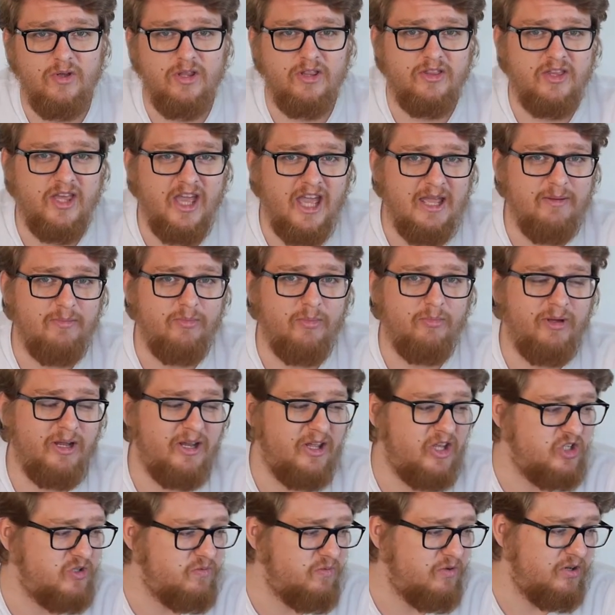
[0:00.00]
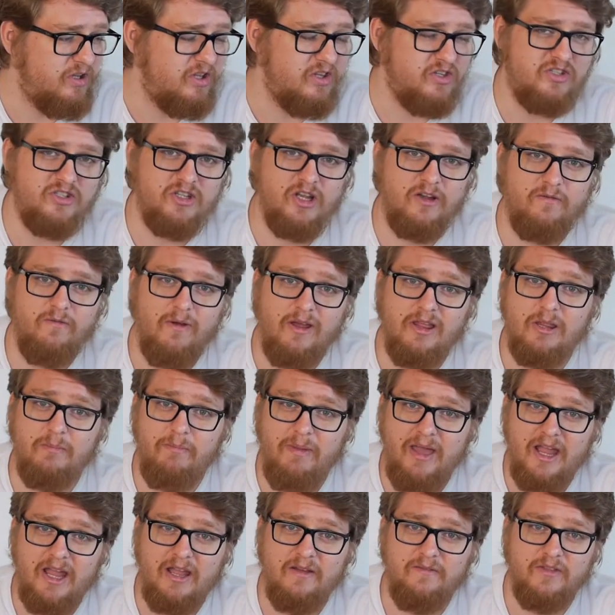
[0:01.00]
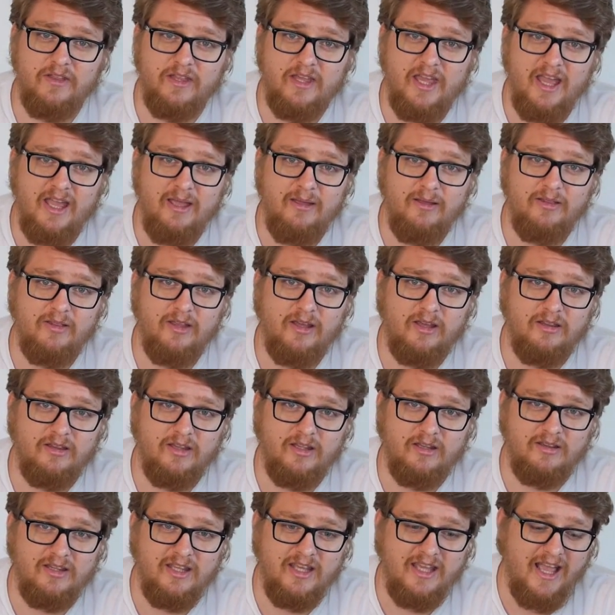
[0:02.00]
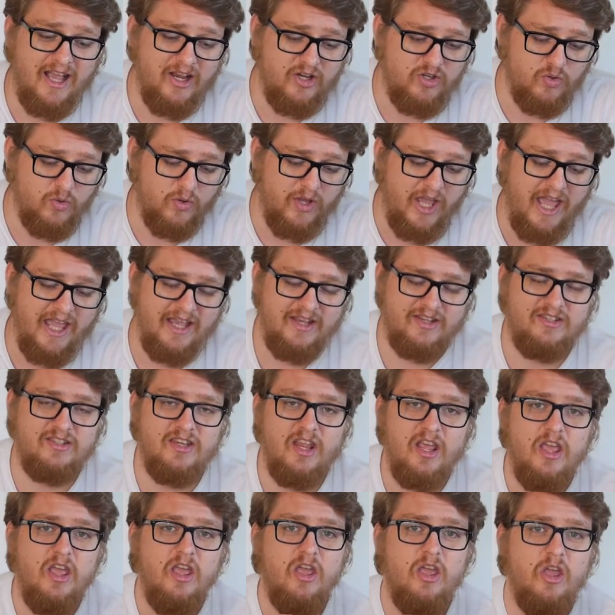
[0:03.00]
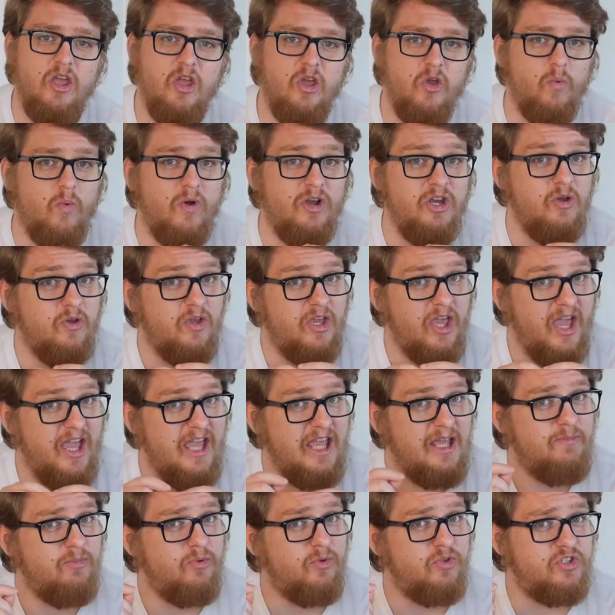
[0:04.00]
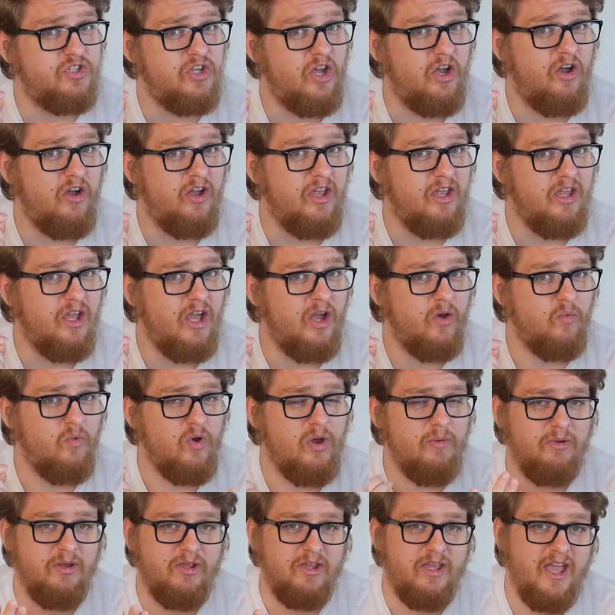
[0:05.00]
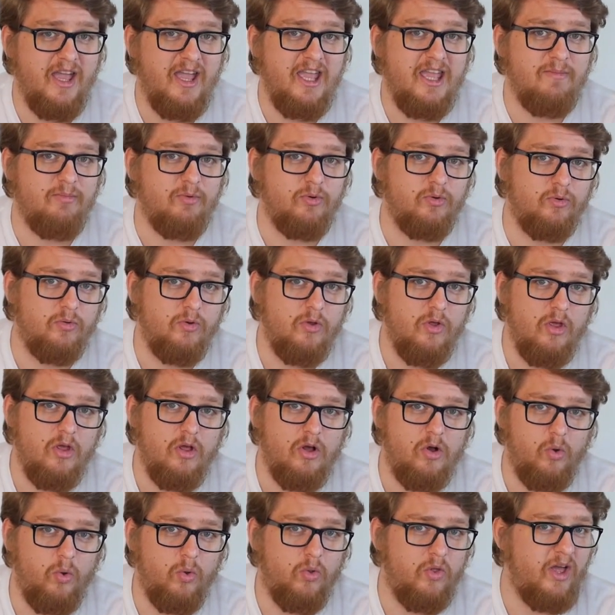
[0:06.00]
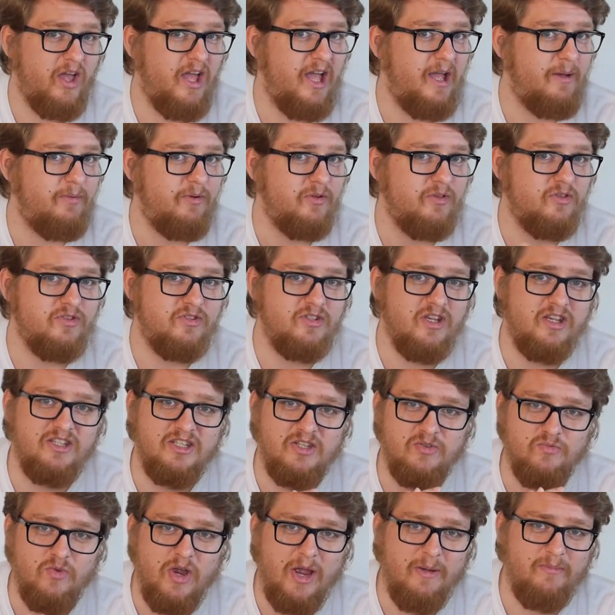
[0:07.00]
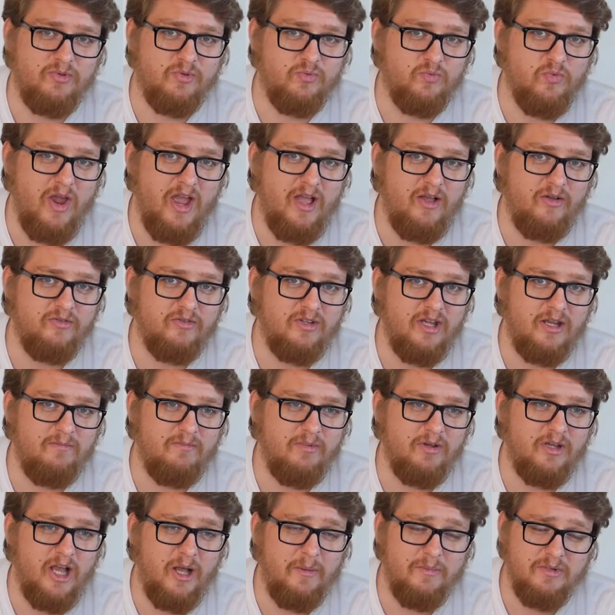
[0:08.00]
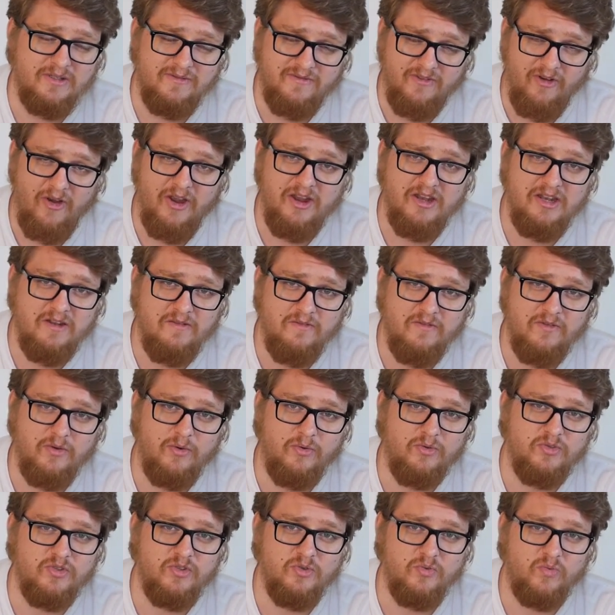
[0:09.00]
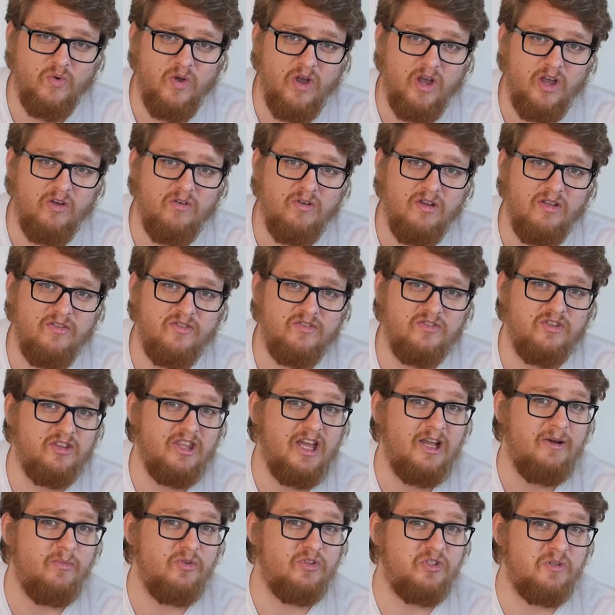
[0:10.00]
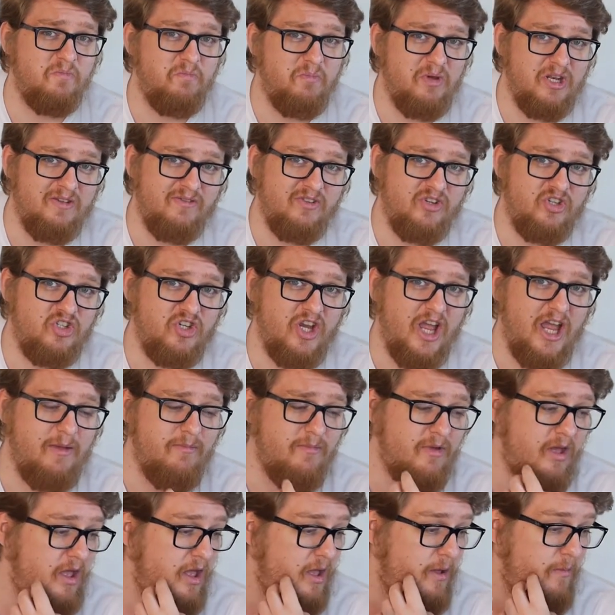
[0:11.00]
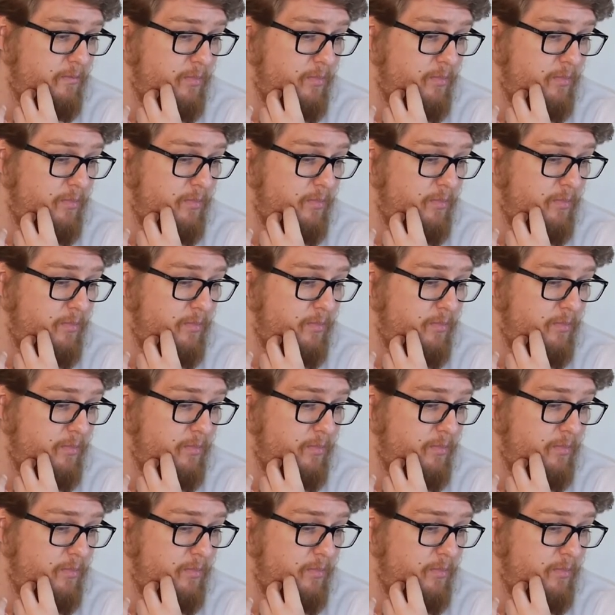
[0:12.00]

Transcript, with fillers: with cable management and stuff around the back of the, the, the, the actual case, when you cable tie a ribbon cable, all that happens is it wraps round and becomes very difficult to work with. So that was a bit of a shame.